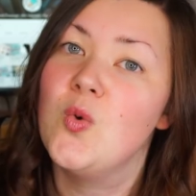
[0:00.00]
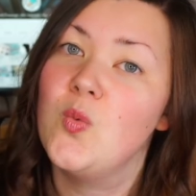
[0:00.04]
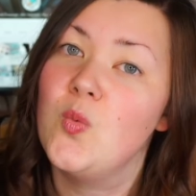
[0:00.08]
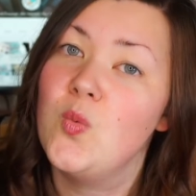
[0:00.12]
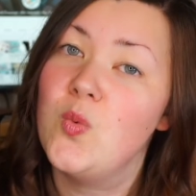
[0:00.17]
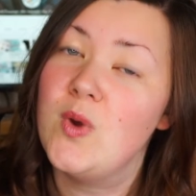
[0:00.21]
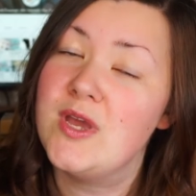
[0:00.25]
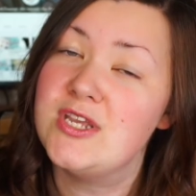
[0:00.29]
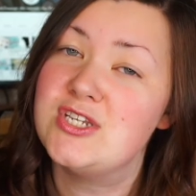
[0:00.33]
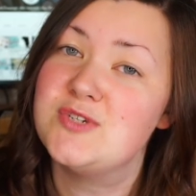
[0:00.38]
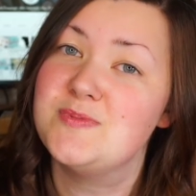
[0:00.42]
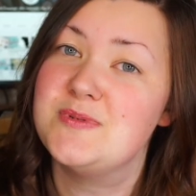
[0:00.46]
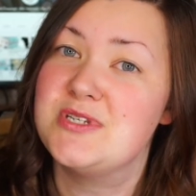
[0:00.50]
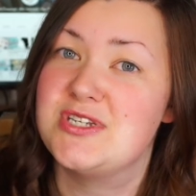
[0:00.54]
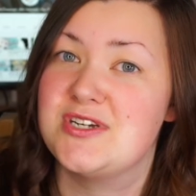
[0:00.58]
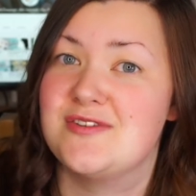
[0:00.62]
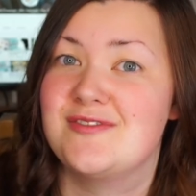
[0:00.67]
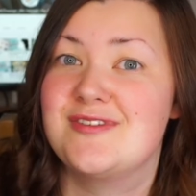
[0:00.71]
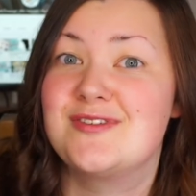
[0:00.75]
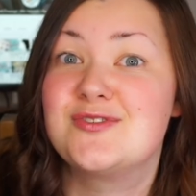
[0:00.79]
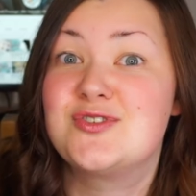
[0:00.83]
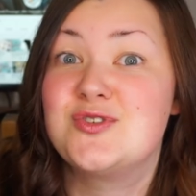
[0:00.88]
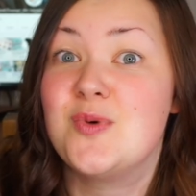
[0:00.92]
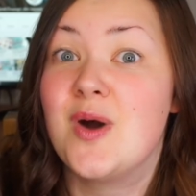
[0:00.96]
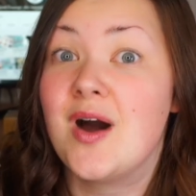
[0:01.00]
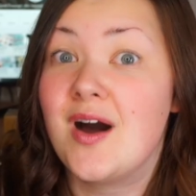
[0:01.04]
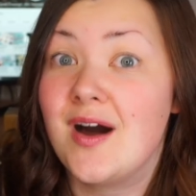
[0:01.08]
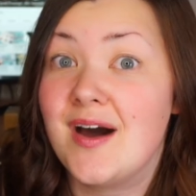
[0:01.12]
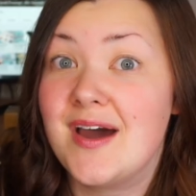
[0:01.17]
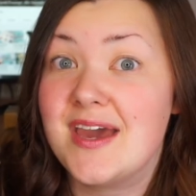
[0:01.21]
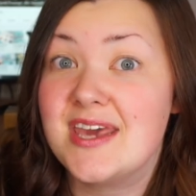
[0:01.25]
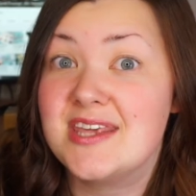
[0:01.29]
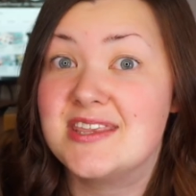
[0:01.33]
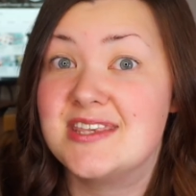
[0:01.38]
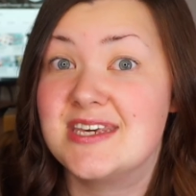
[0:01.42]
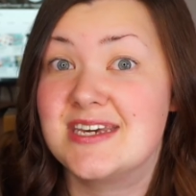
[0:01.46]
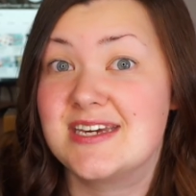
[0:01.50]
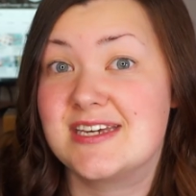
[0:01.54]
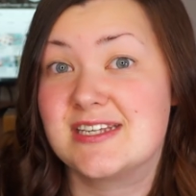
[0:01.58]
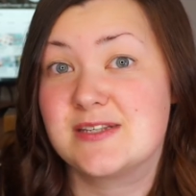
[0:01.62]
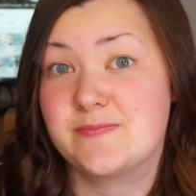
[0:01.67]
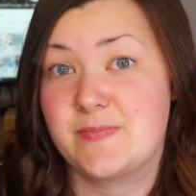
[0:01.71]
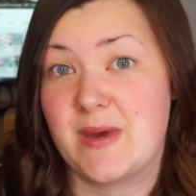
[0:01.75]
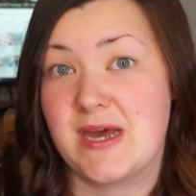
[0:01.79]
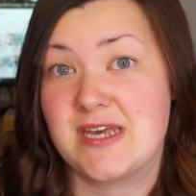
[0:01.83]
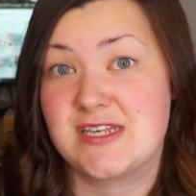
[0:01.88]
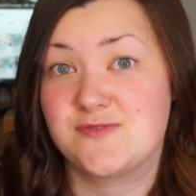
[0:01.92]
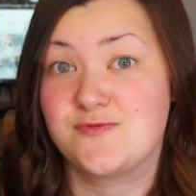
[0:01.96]
which material do I think is
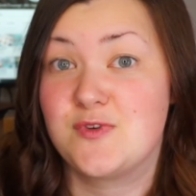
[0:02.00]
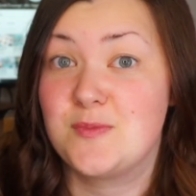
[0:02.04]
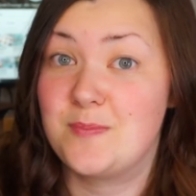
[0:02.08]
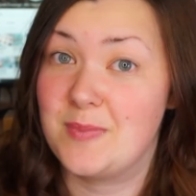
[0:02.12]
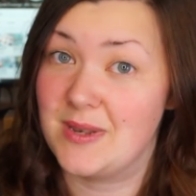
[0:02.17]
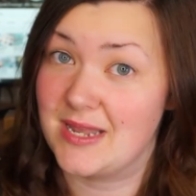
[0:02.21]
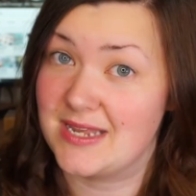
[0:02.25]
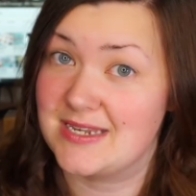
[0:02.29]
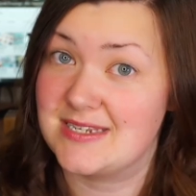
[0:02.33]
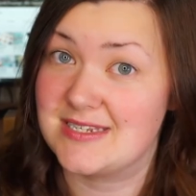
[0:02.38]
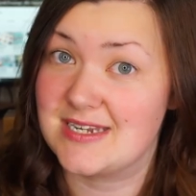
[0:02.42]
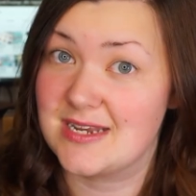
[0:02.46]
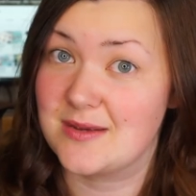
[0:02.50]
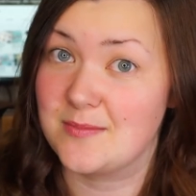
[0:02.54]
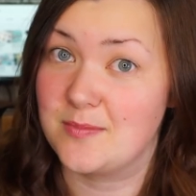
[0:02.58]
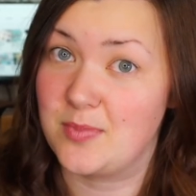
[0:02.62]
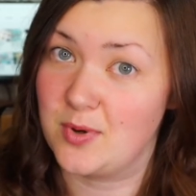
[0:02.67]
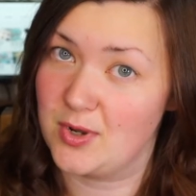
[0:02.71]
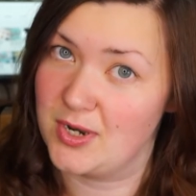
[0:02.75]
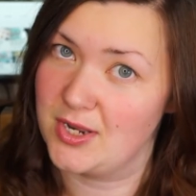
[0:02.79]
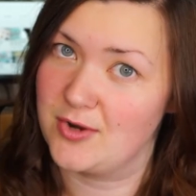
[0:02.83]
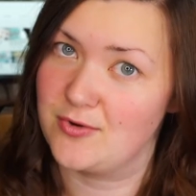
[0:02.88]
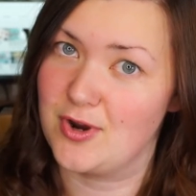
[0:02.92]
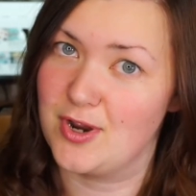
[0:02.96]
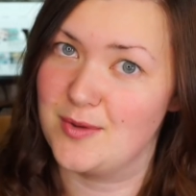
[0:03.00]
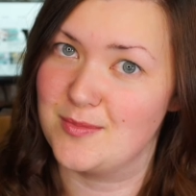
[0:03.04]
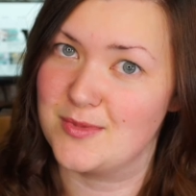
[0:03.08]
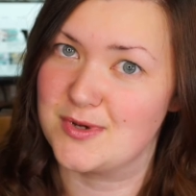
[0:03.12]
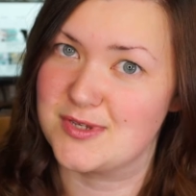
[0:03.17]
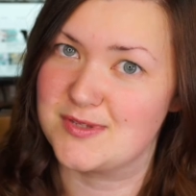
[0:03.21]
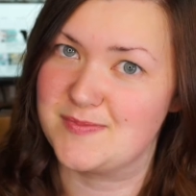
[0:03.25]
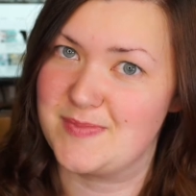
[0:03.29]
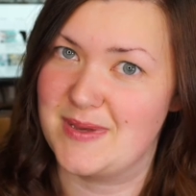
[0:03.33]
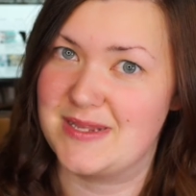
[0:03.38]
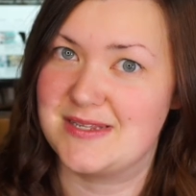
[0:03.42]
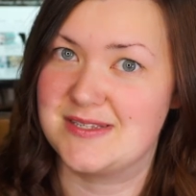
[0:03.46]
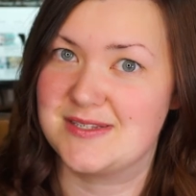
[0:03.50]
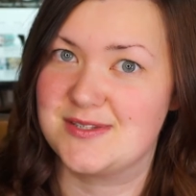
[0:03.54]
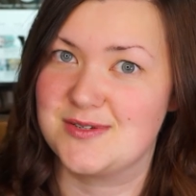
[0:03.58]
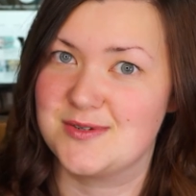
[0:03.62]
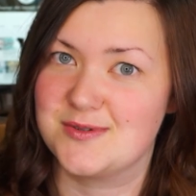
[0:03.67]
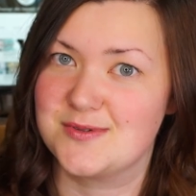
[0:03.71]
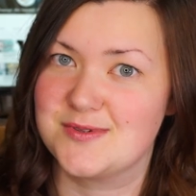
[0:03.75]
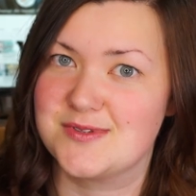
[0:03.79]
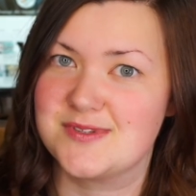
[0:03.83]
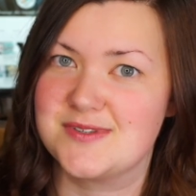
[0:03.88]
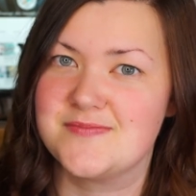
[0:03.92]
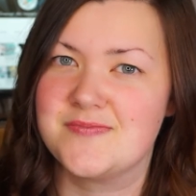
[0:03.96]
best for blending polychromos
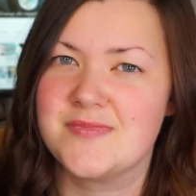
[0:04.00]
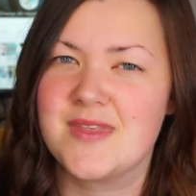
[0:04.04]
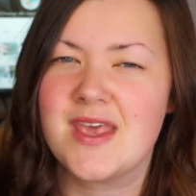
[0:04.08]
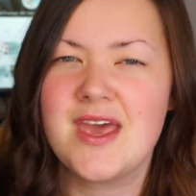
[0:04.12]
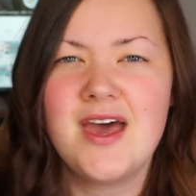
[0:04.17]
pencils?